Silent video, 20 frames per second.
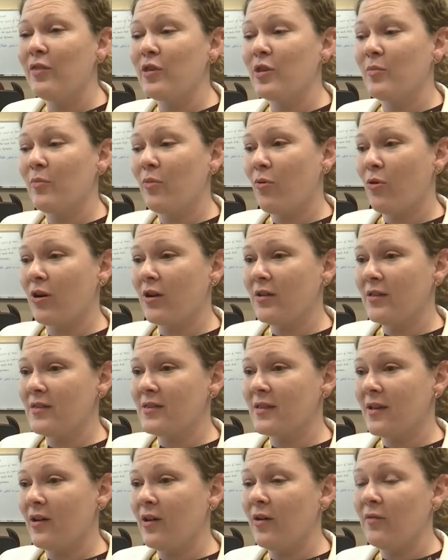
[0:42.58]
the importance
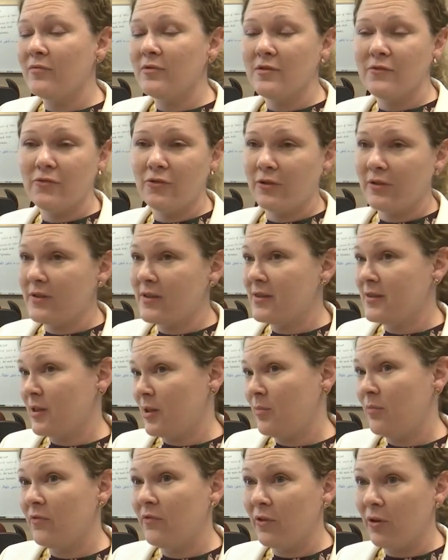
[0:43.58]
of different
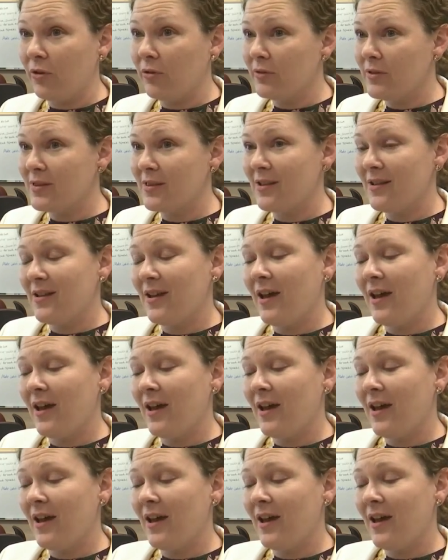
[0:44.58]
STEM fields,